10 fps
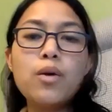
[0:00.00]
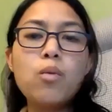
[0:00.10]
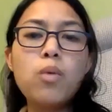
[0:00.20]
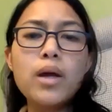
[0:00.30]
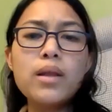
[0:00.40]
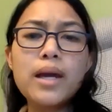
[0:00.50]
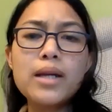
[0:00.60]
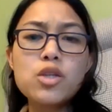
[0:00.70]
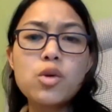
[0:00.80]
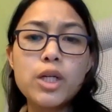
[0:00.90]
one
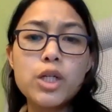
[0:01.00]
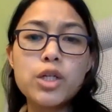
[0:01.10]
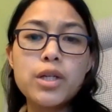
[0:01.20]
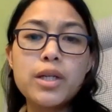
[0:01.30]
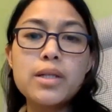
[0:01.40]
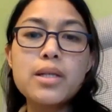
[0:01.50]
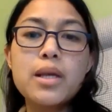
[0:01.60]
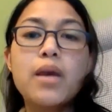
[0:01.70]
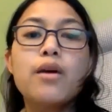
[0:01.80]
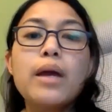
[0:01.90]
last question is
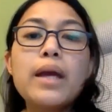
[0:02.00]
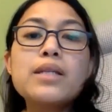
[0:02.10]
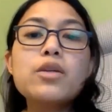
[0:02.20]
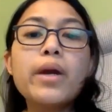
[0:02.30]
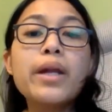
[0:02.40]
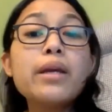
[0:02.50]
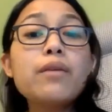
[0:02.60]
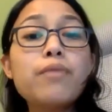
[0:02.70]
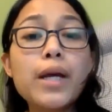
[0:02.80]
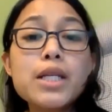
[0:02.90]
there any
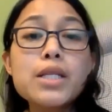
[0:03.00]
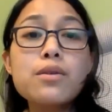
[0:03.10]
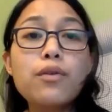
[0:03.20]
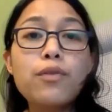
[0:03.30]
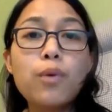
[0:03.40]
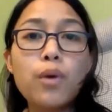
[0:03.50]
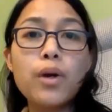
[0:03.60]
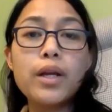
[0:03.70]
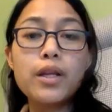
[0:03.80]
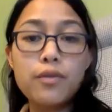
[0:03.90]
advice for
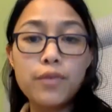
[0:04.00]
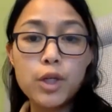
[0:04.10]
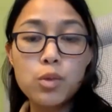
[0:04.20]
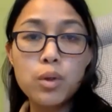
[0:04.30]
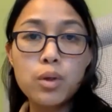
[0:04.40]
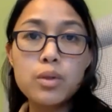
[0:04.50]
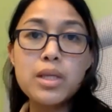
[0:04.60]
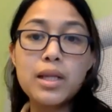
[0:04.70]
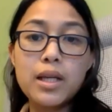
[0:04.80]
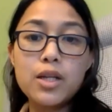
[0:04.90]
individuals
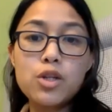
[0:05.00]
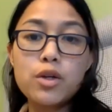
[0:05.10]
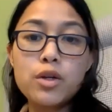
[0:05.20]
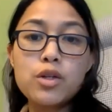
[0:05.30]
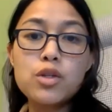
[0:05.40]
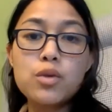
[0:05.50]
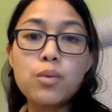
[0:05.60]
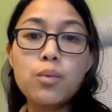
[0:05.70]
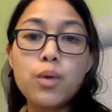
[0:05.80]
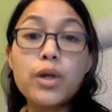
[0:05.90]
and interns
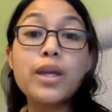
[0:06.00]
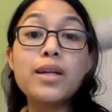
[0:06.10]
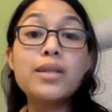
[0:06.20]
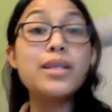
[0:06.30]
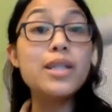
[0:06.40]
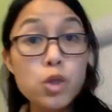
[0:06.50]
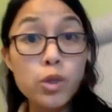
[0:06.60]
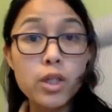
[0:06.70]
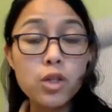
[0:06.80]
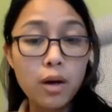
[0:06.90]
working in
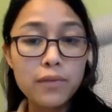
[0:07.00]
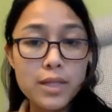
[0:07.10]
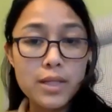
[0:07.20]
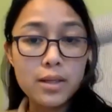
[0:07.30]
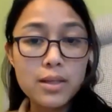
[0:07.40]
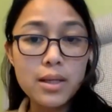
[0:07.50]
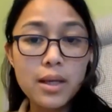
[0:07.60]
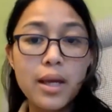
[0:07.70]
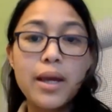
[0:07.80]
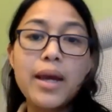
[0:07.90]
district offices?
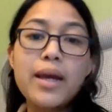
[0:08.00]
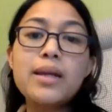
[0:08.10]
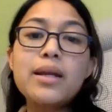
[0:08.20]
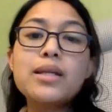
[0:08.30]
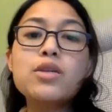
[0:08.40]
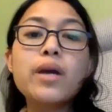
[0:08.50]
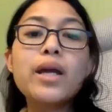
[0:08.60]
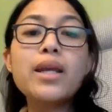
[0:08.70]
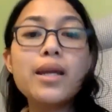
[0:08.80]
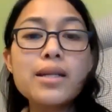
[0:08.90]
And is there
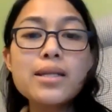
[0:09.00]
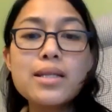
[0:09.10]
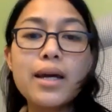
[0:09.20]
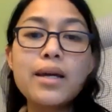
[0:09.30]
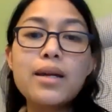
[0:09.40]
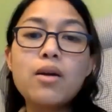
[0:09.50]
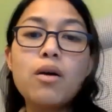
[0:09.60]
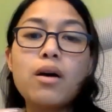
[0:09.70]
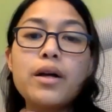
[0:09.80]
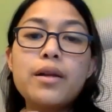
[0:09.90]
any insight
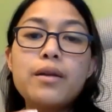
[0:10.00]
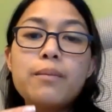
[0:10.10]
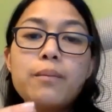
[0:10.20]
on